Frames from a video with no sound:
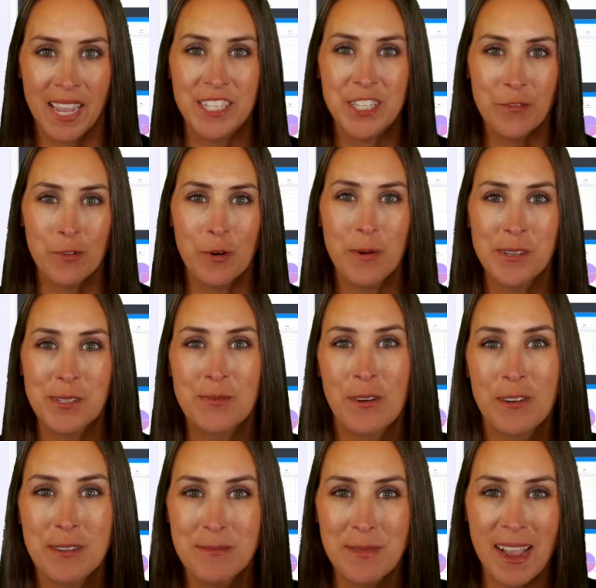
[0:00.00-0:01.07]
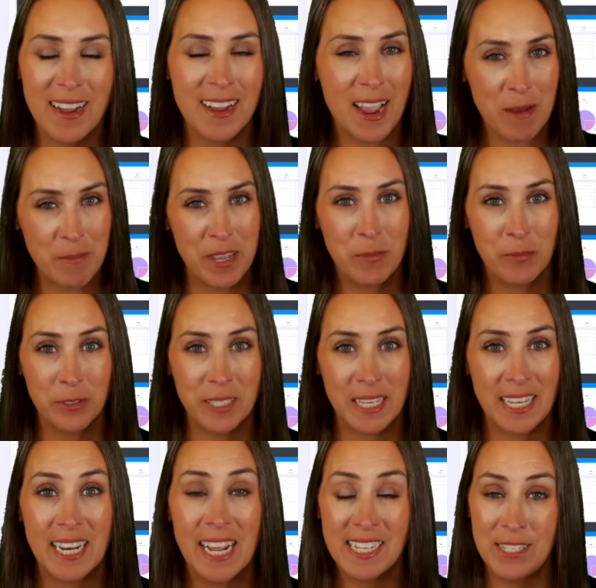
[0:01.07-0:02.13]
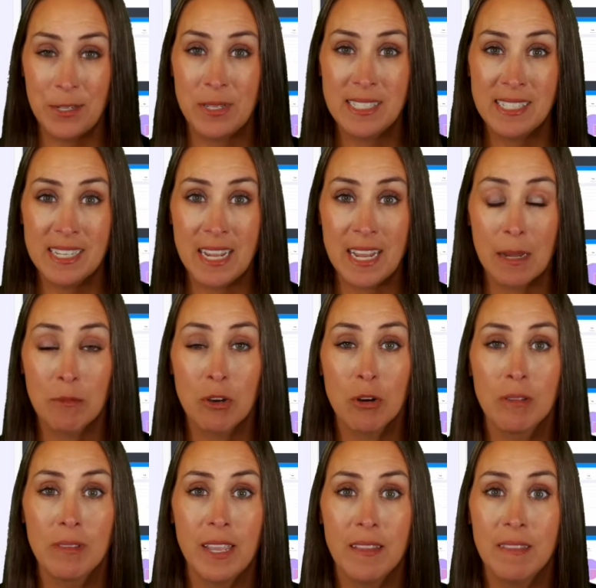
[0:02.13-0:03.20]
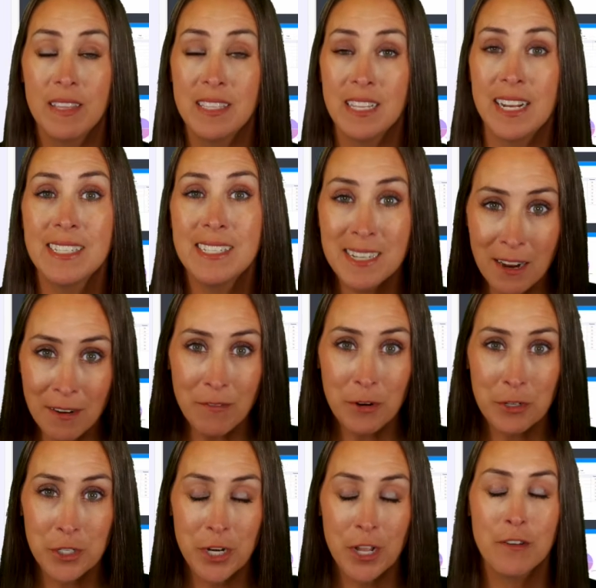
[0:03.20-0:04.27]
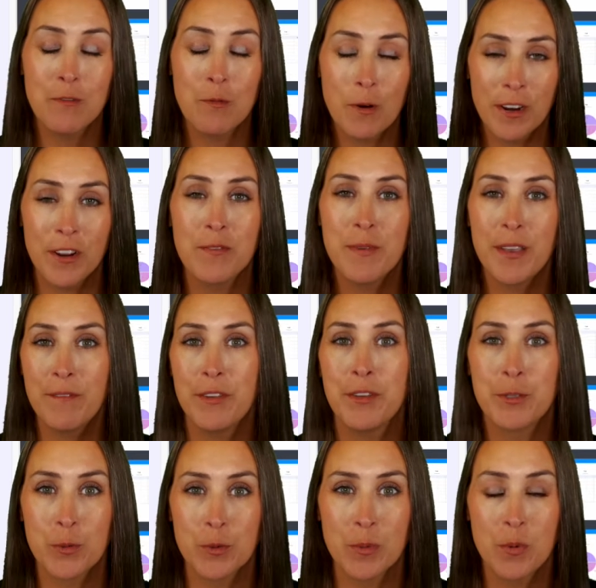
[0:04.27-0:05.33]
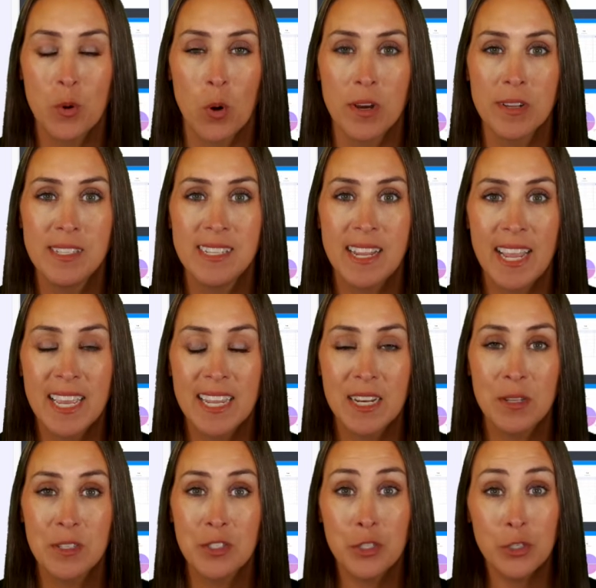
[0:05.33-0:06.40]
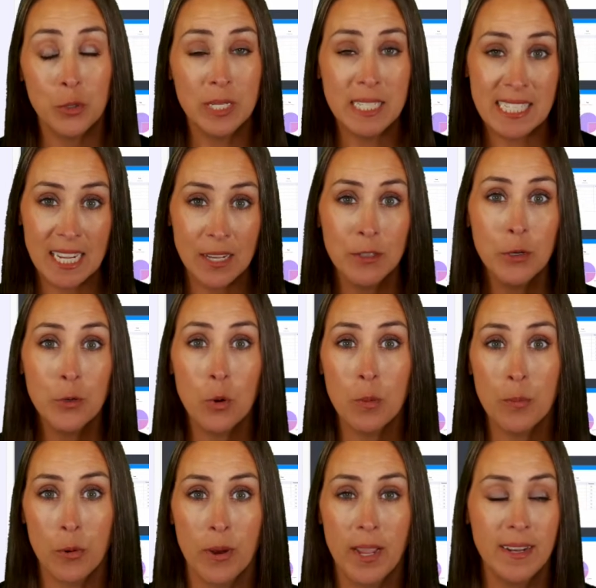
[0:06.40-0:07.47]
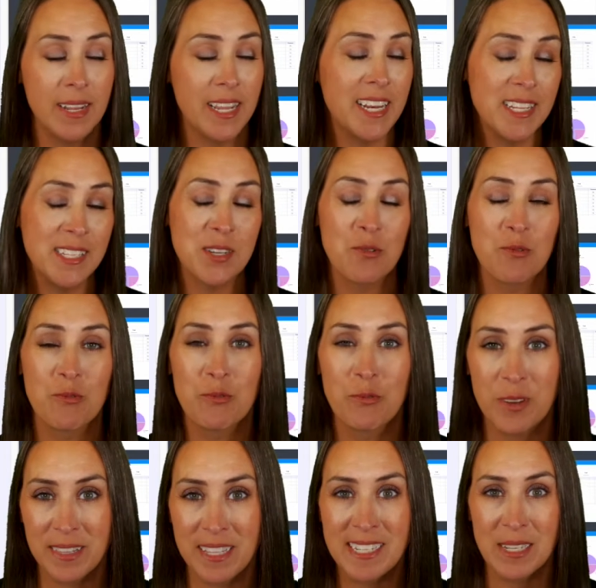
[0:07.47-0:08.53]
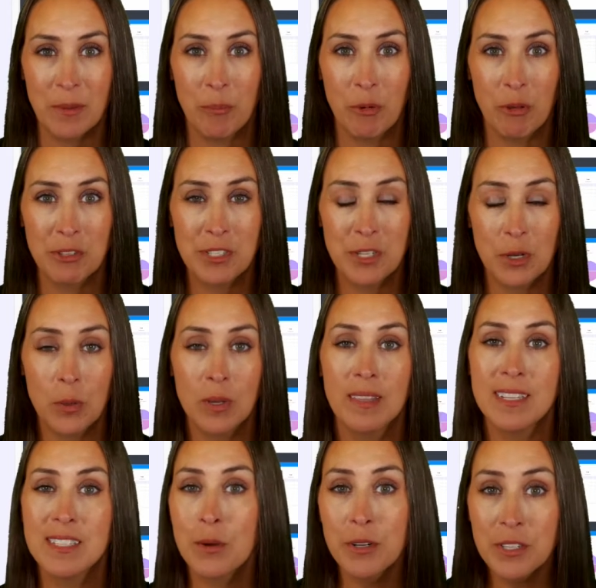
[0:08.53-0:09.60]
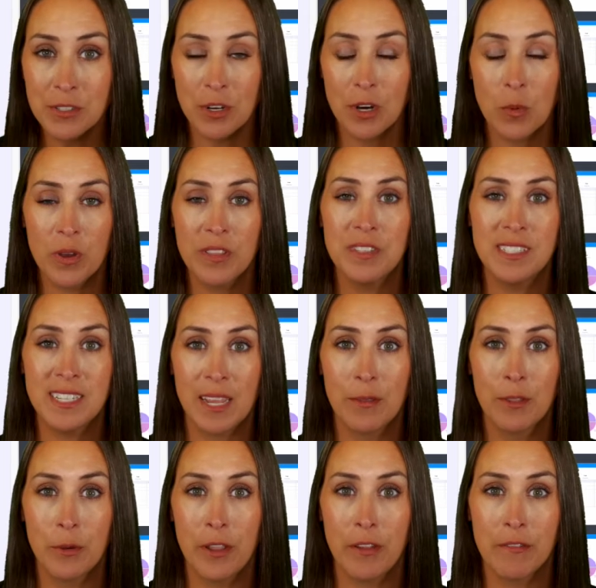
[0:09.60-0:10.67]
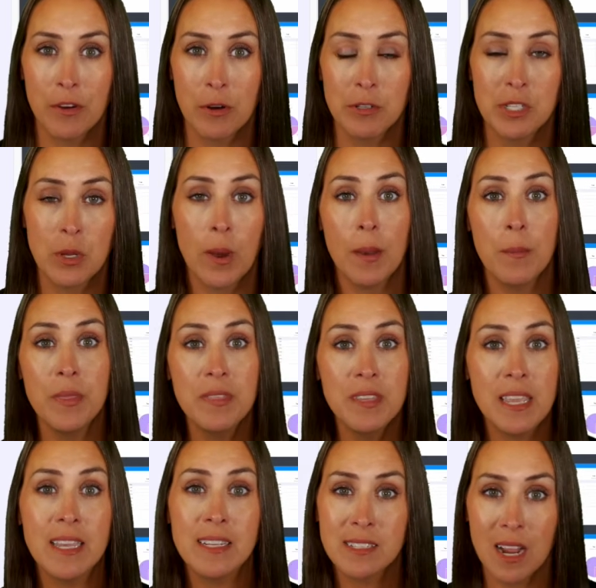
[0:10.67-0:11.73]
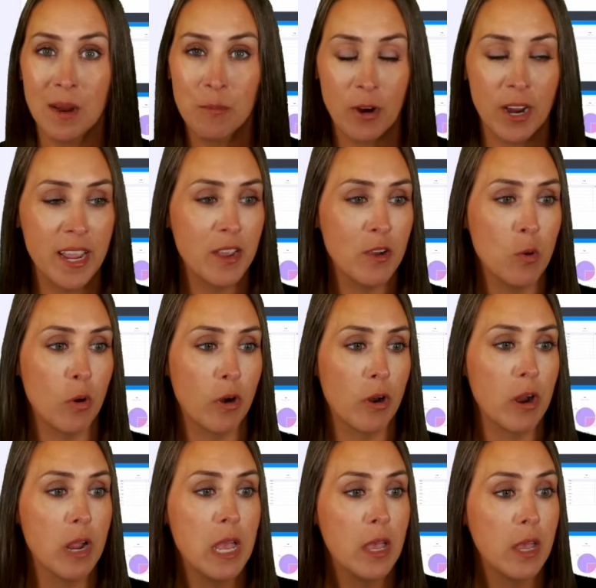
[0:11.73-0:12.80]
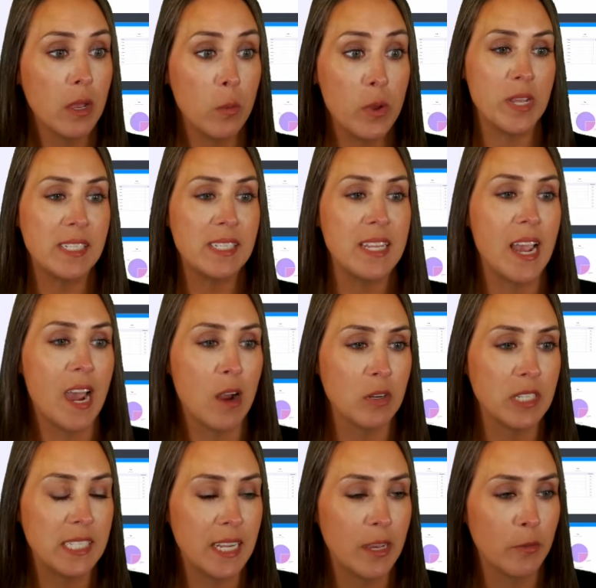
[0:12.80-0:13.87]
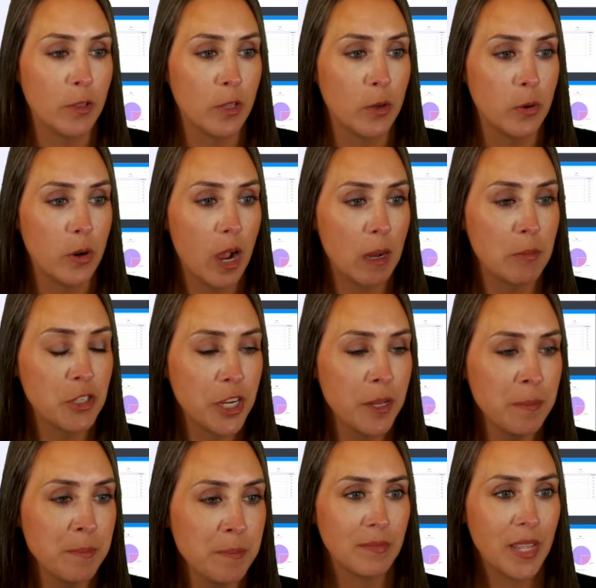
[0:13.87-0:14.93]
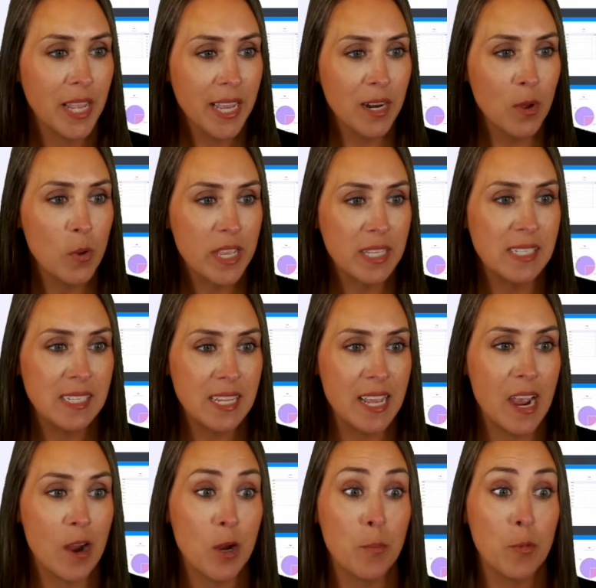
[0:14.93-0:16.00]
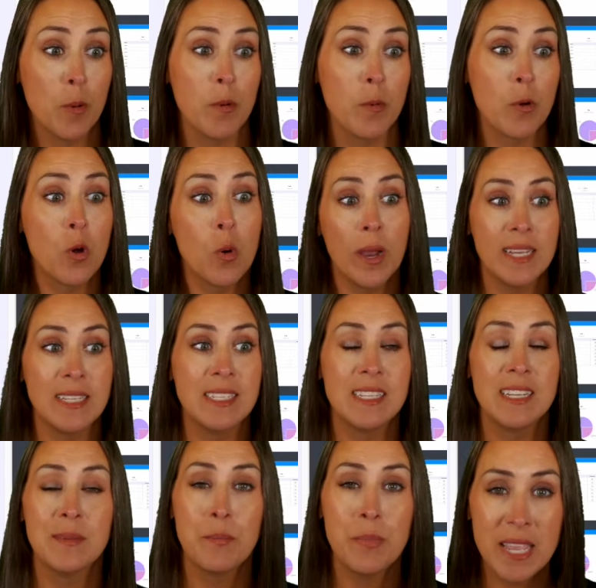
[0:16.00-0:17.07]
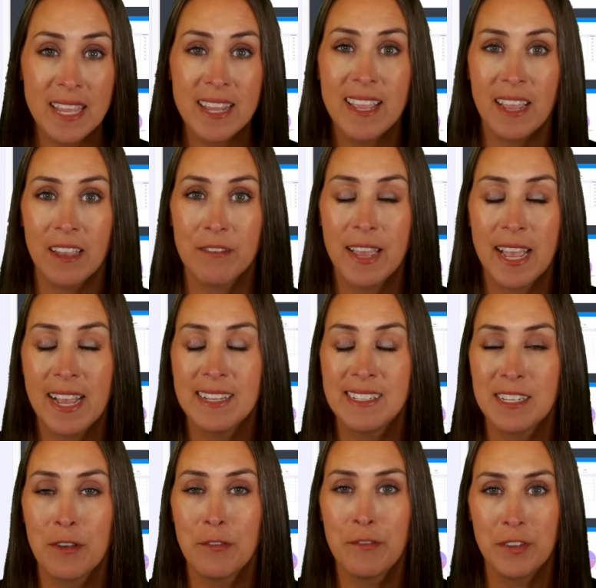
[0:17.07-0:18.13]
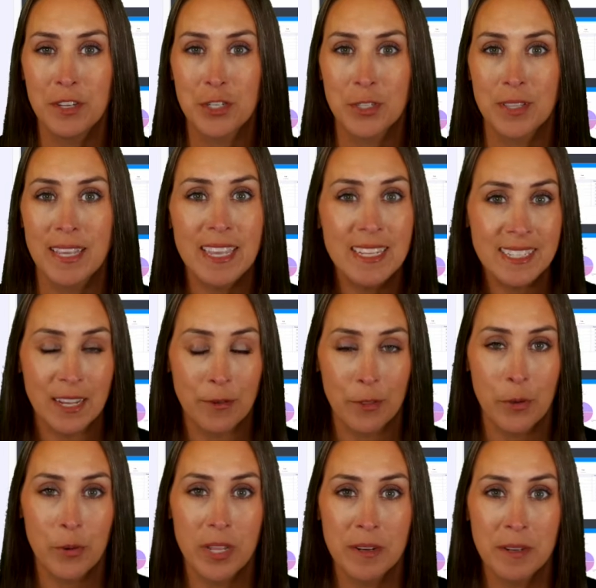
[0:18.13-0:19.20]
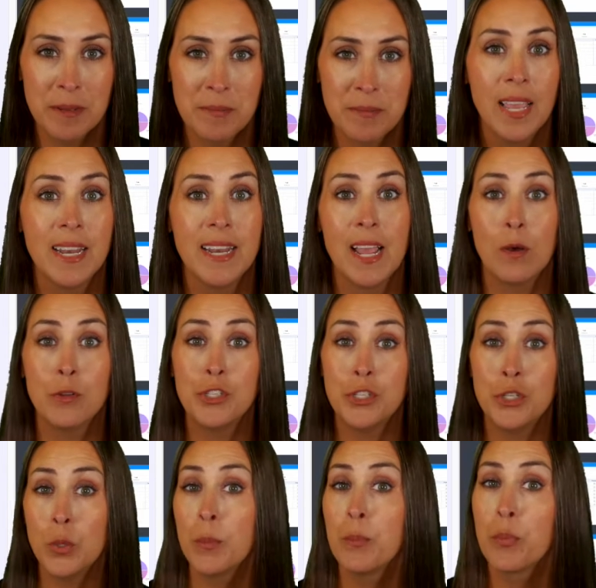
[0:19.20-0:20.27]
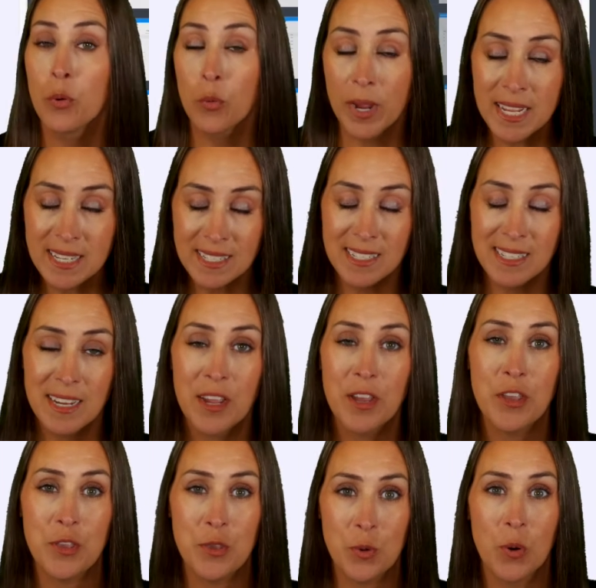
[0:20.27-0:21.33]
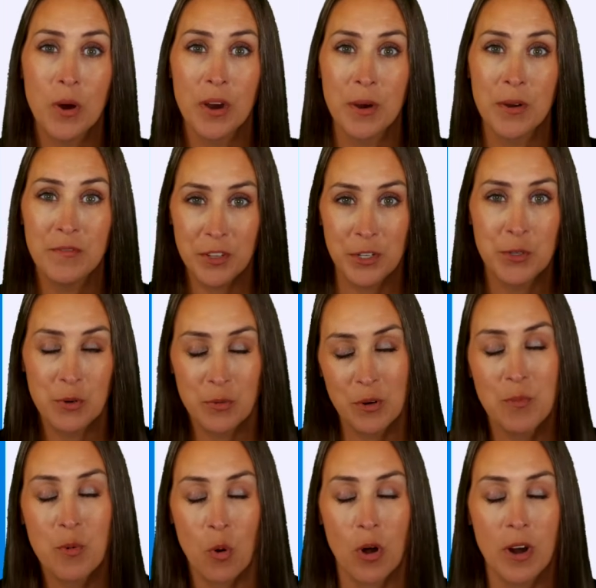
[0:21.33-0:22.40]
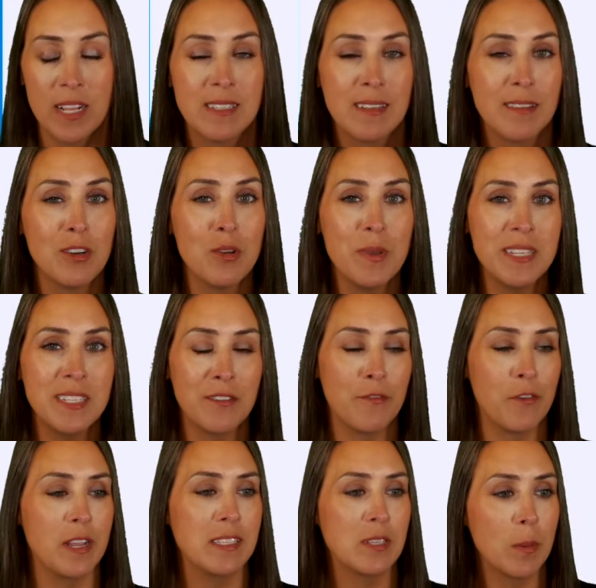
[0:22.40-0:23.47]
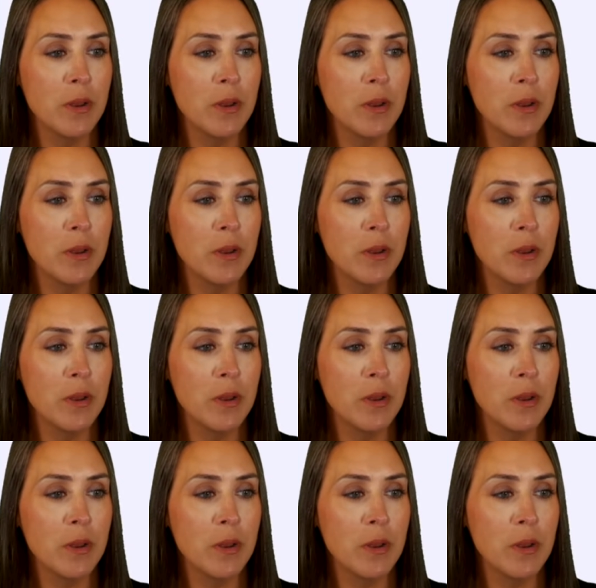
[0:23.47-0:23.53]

Hey Jetformers, welcome back. I'm Kimberly, and as you can see, I'm currently in the desktop version of one of my visual reports. And to download or print, it is really simple. So let's go ahead and start with downloading first. So up in the top right-hand corner, we see our download option, and we can see our appointment request P D F has officially downloaded. Now to print your visual report, it's a little bit different.